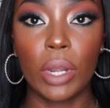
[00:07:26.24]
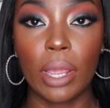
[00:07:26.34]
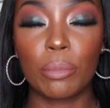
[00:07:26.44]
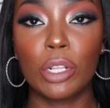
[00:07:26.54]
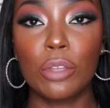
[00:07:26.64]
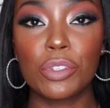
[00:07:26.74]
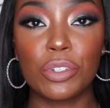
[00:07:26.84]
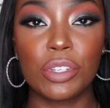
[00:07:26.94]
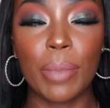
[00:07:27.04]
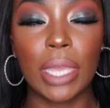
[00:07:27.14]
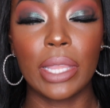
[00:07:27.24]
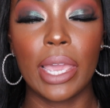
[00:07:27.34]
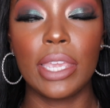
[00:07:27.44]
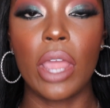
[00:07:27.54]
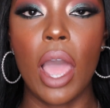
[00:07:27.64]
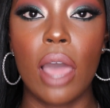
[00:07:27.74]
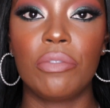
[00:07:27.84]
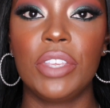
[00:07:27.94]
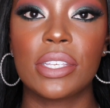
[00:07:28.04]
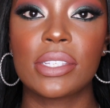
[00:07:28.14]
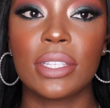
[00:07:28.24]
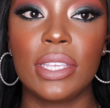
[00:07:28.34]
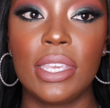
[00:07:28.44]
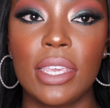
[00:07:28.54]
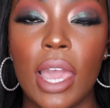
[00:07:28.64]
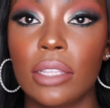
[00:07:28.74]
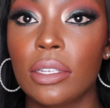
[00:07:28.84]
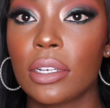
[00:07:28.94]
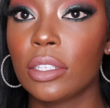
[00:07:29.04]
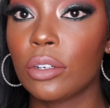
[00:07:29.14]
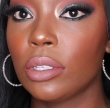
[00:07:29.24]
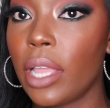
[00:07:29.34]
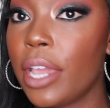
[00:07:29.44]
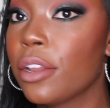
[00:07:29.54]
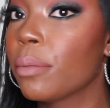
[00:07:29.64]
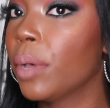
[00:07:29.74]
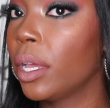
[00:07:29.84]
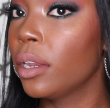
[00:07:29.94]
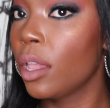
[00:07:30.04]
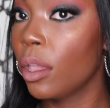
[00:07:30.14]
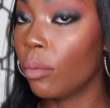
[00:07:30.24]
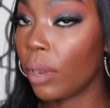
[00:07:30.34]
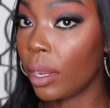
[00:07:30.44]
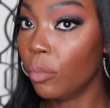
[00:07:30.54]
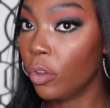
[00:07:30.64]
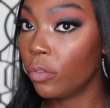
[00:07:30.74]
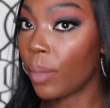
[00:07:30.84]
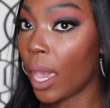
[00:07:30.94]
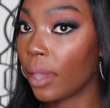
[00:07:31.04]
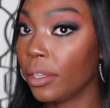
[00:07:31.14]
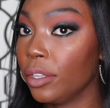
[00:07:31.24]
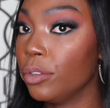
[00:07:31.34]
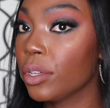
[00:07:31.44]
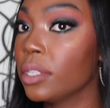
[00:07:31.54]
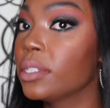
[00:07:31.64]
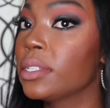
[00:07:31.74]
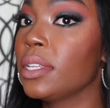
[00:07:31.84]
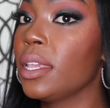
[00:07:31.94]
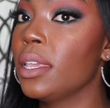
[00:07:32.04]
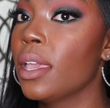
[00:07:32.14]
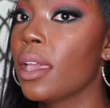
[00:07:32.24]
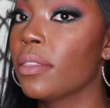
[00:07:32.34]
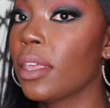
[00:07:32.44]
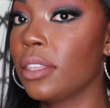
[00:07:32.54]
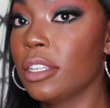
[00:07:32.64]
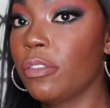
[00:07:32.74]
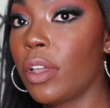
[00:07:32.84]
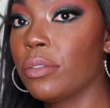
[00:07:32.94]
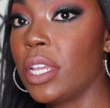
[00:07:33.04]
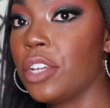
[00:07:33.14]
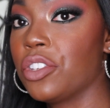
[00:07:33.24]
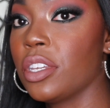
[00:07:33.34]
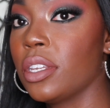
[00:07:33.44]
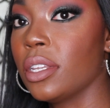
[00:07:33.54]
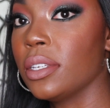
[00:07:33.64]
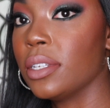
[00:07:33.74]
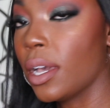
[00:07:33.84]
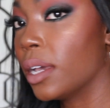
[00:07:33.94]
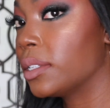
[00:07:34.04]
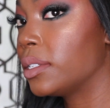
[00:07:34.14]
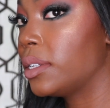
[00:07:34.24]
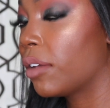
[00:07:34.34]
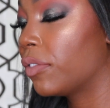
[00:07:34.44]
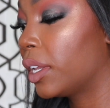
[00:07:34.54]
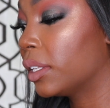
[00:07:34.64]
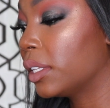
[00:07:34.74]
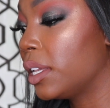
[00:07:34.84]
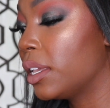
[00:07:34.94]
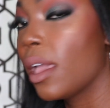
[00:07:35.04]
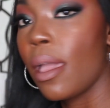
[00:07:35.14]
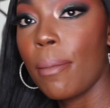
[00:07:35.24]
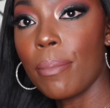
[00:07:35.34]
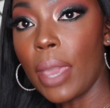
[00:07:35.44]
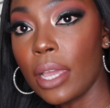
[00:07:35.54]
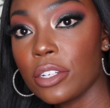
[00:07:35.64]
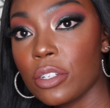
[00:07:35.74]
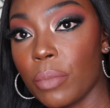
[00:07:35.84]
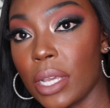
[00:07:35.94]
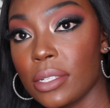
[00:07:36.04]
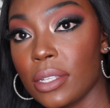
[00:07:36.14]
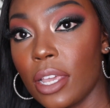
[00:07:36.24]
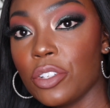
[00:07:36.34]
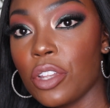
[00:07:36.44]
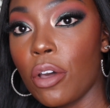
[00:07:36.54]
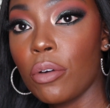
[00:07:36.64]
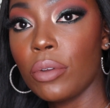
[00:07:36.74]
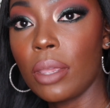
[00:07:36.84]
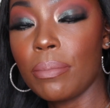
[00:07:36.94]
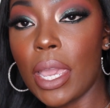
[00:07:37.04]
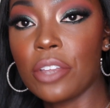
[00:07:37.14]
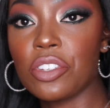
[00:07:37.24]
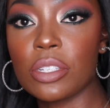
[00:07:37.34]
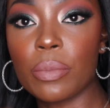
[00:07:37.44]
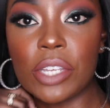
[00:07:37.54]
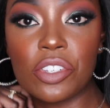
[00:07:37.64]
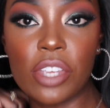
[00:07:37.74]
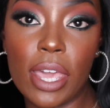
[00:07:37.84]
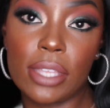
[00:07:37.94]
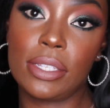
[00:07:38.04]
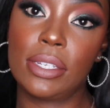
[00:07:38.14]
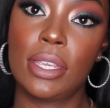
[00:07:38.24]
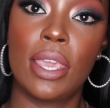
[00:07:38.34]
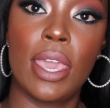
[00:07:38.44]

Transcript: When I'm closer to my light, obviously I look a little lighter, but when I move back, you can see that this foundation does definitely match my skin tone. It matches my chest